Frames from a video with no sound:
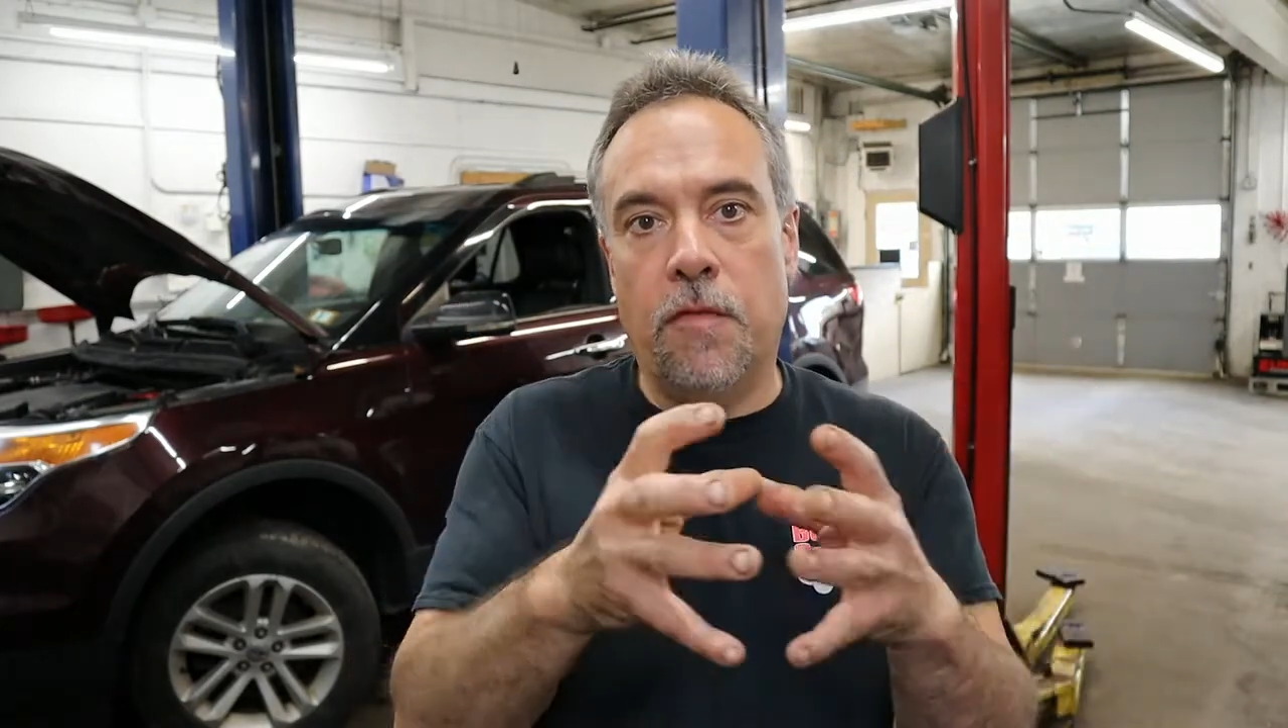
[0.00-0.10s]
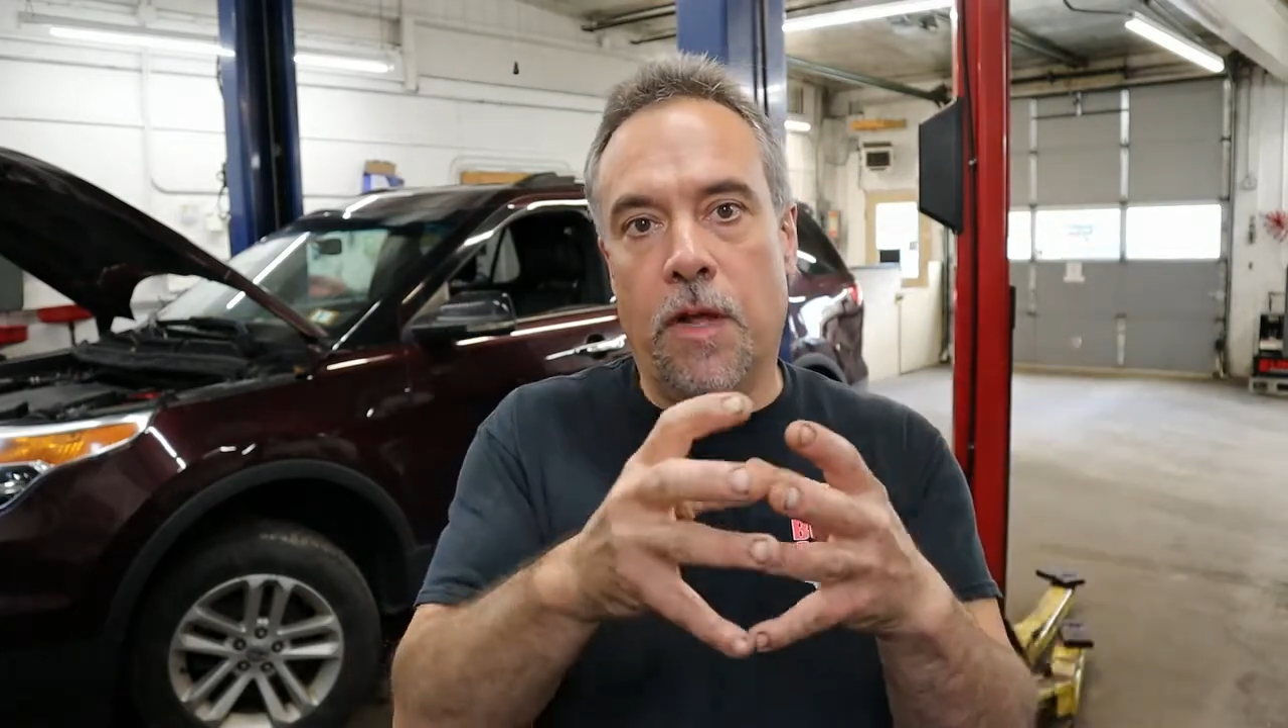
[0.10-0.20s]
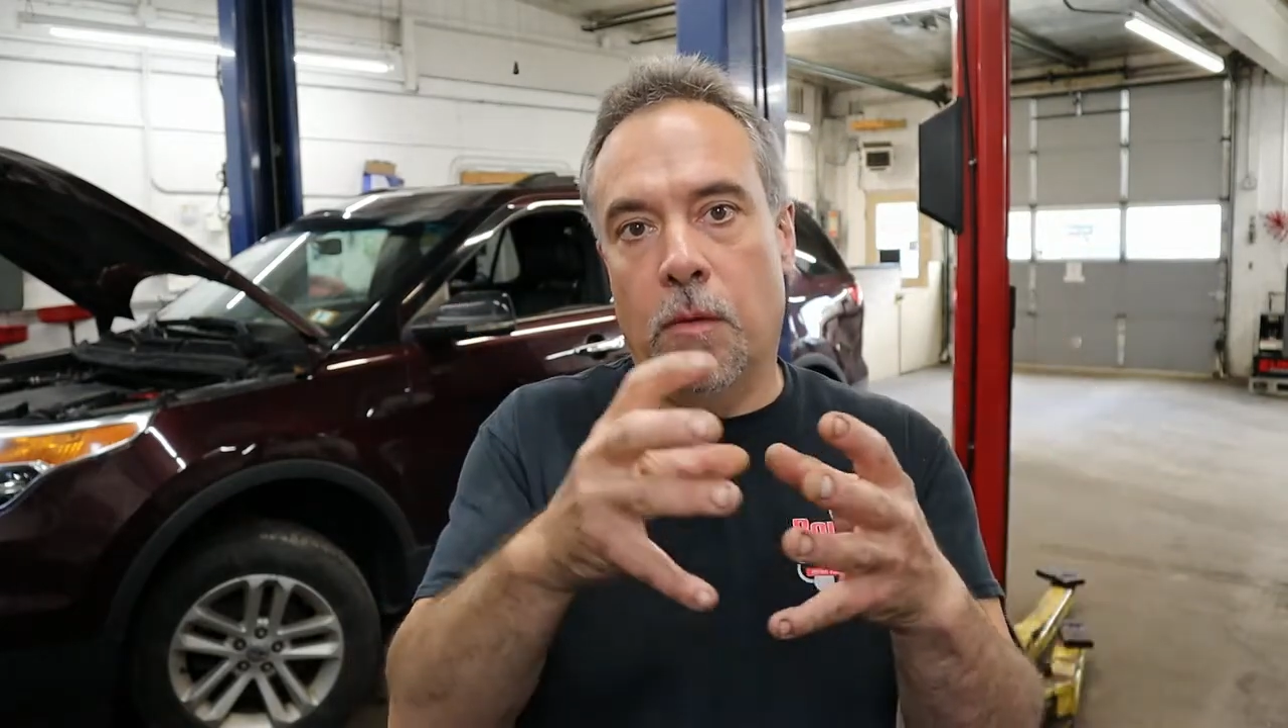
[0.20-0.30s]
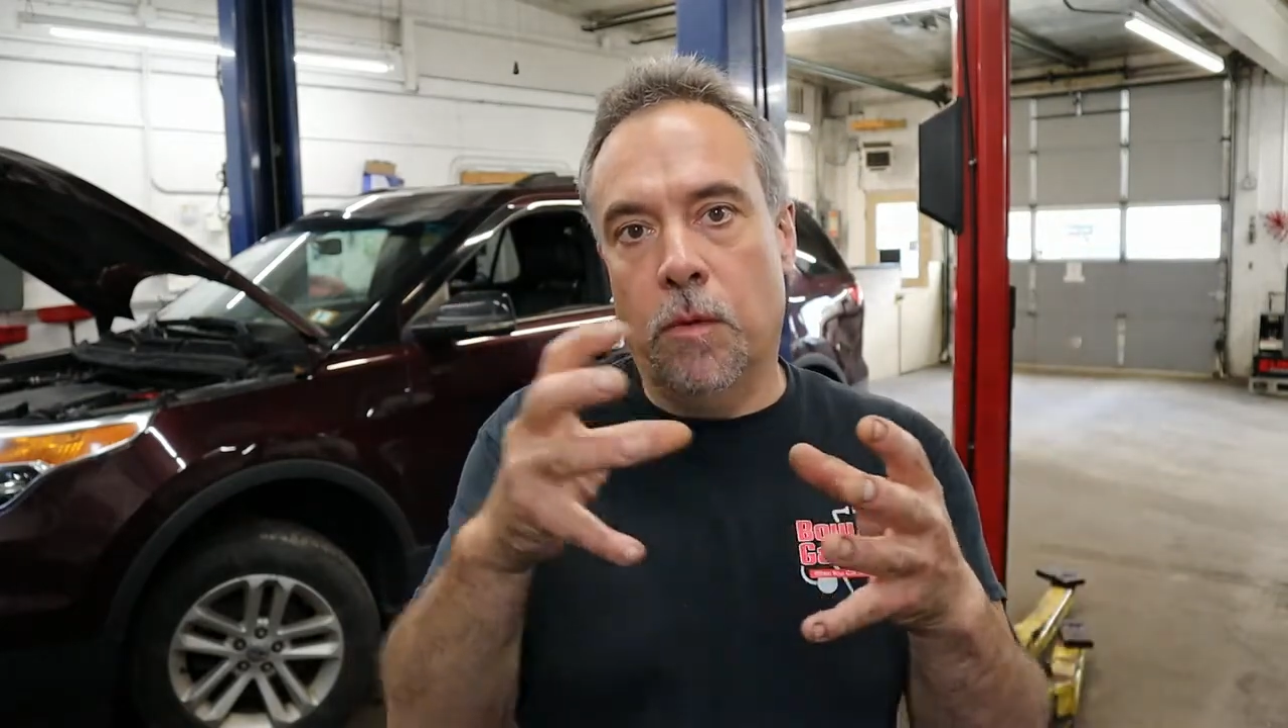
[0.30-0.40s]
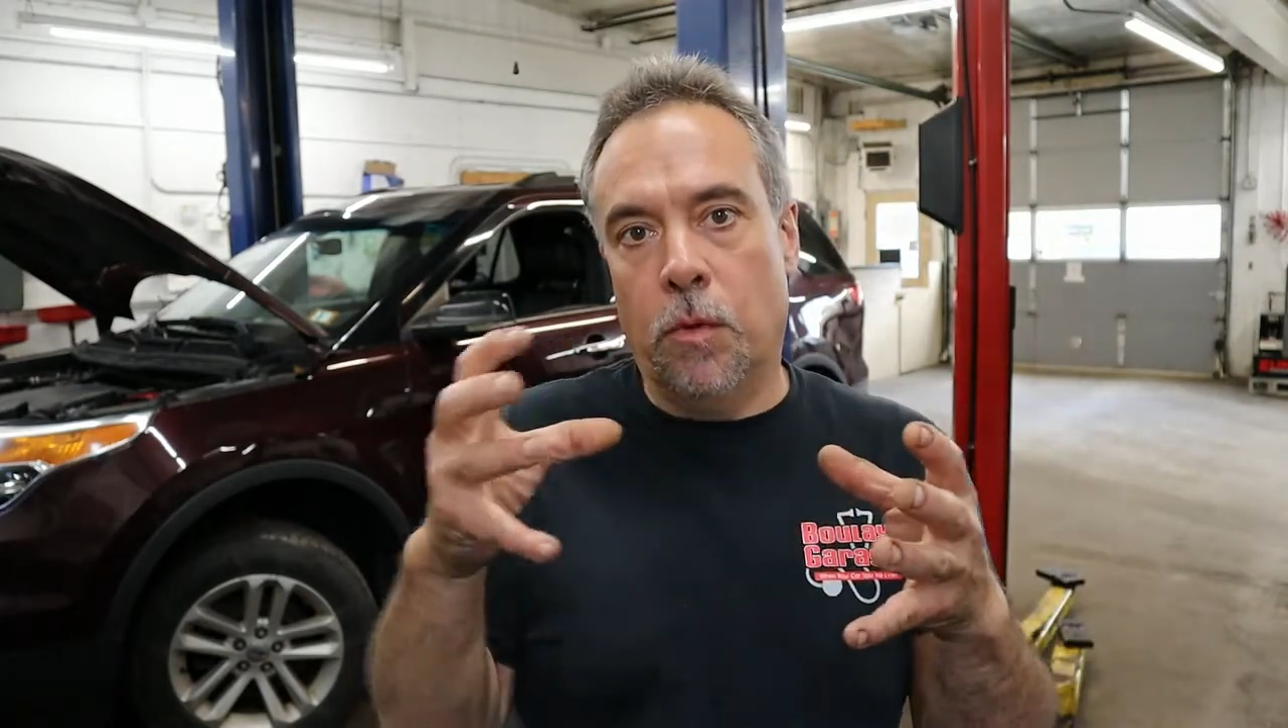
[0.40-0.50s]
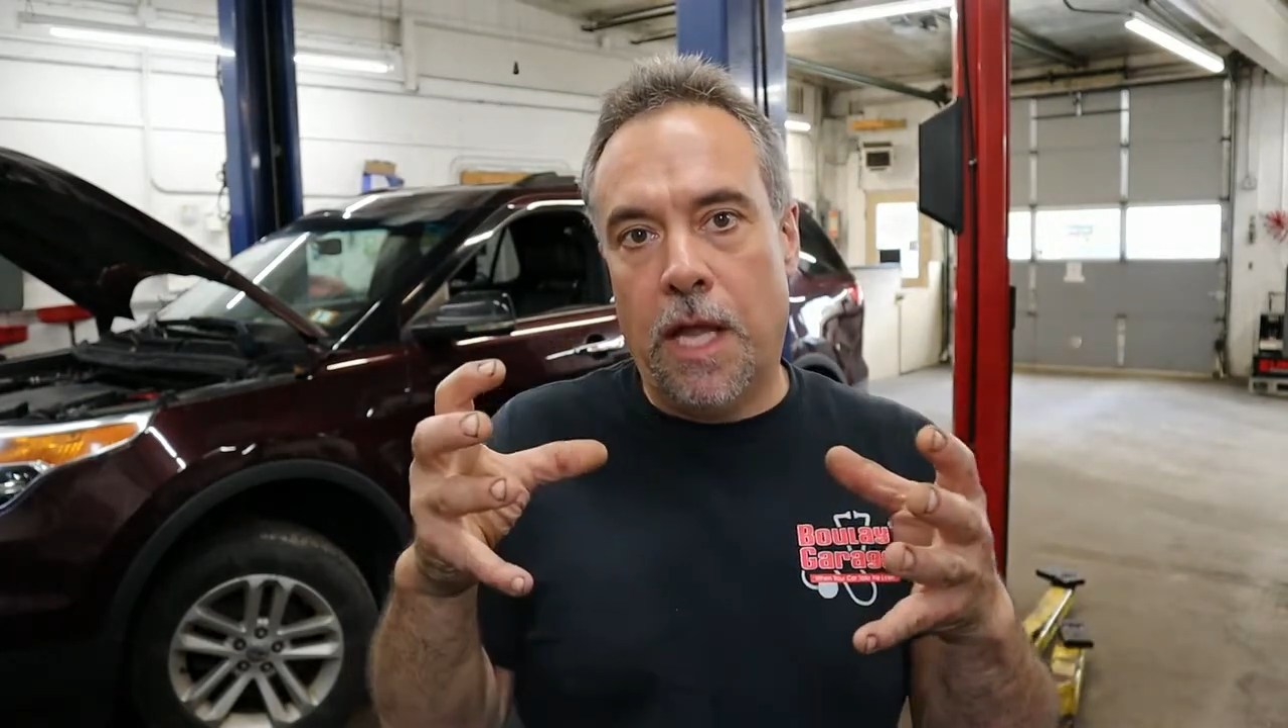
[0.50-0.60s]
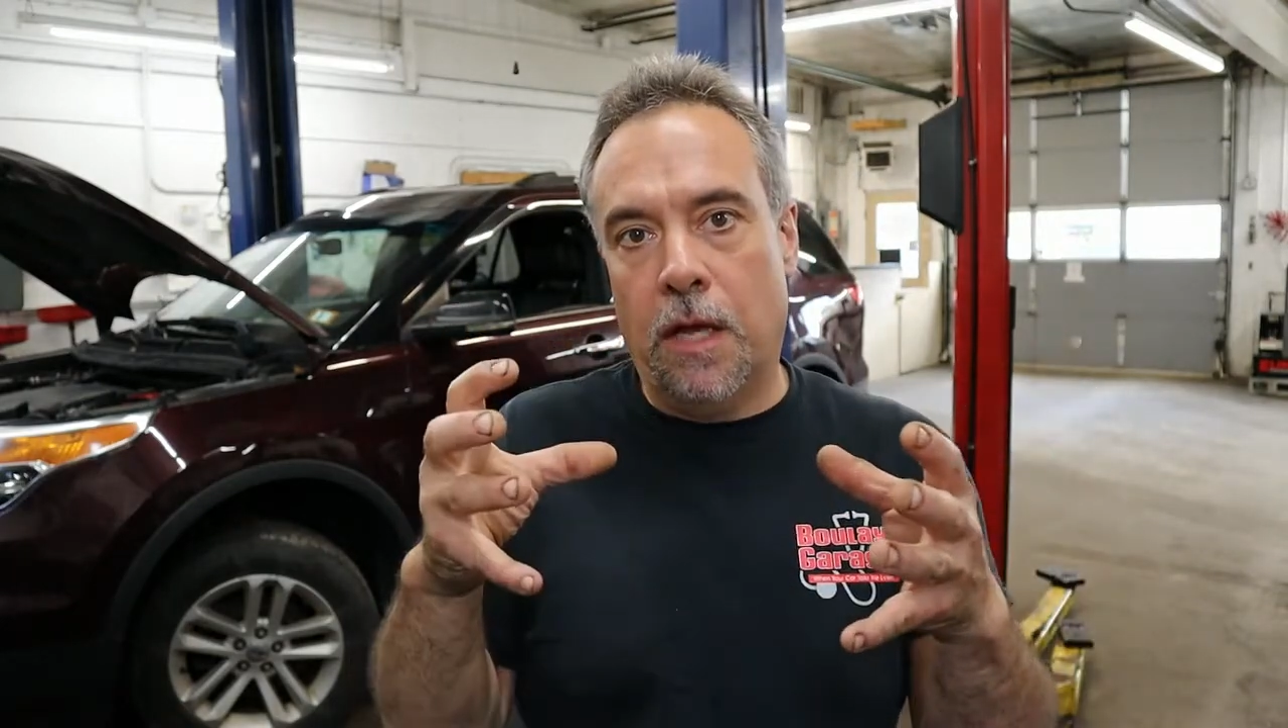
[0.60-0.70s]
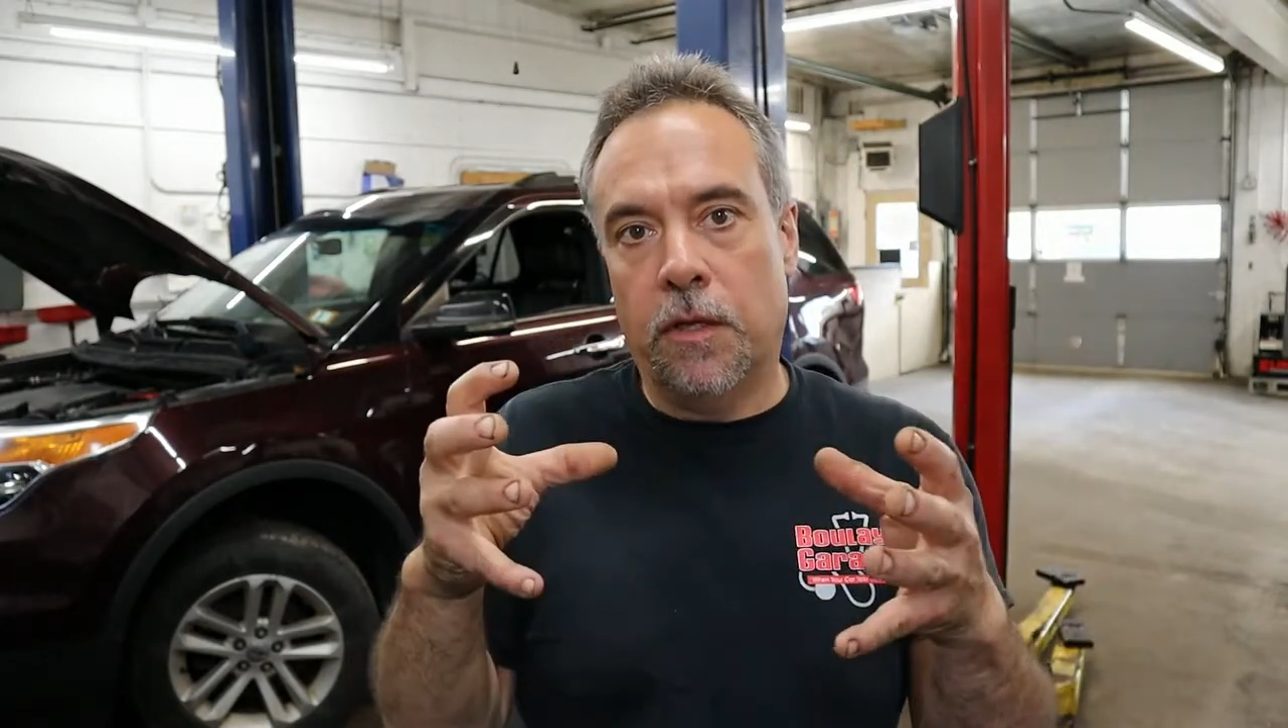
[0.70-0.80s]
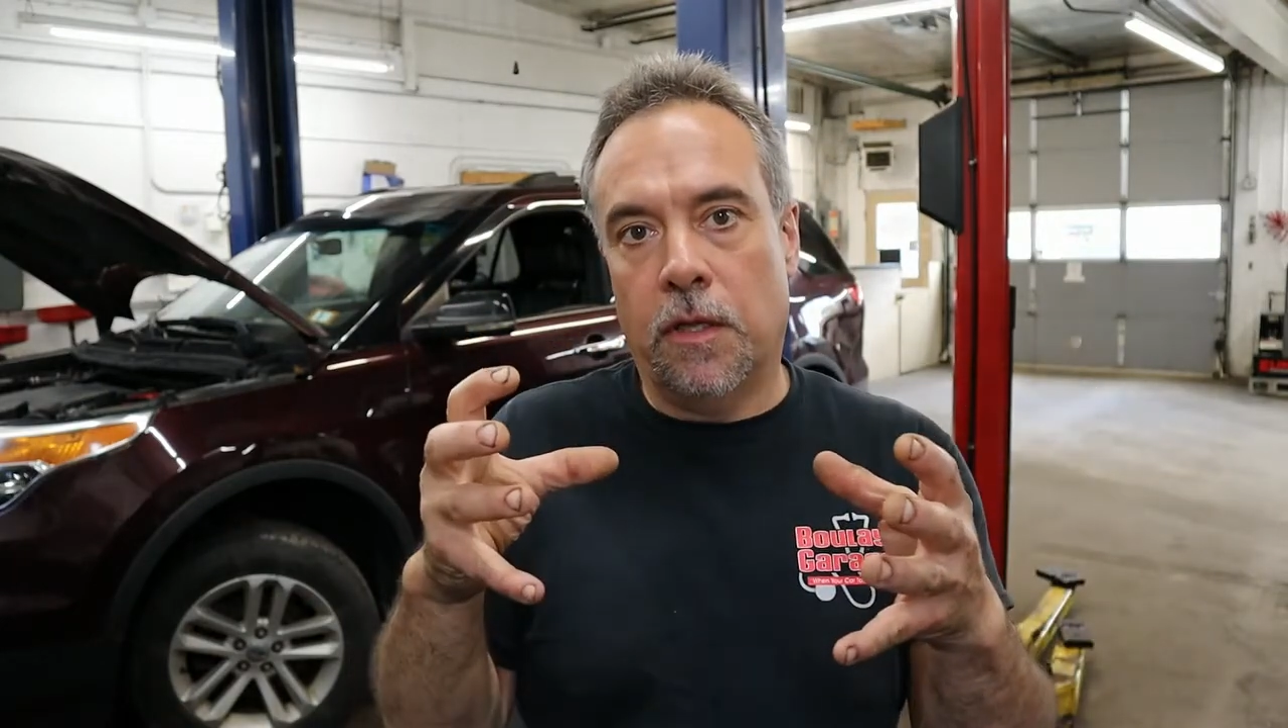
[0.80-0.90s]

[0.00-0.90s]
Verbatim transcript: available without